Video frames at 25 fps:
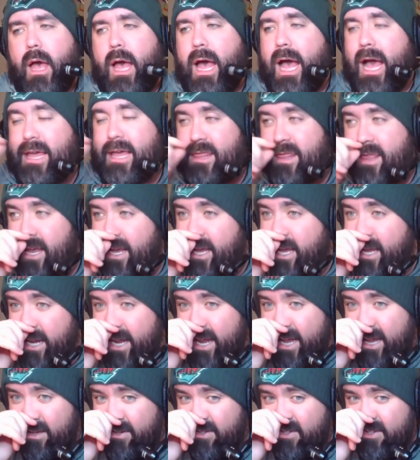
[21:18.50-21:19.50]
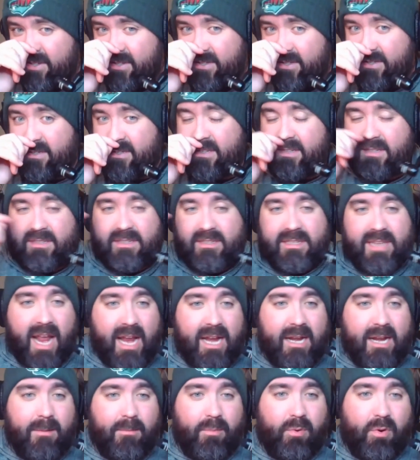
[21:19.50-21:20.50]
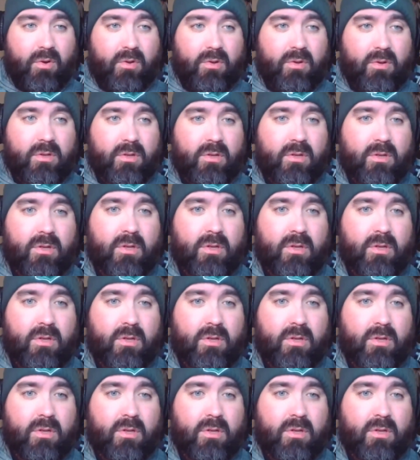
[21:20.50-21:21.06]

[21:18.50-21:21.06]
I think it is sustainable.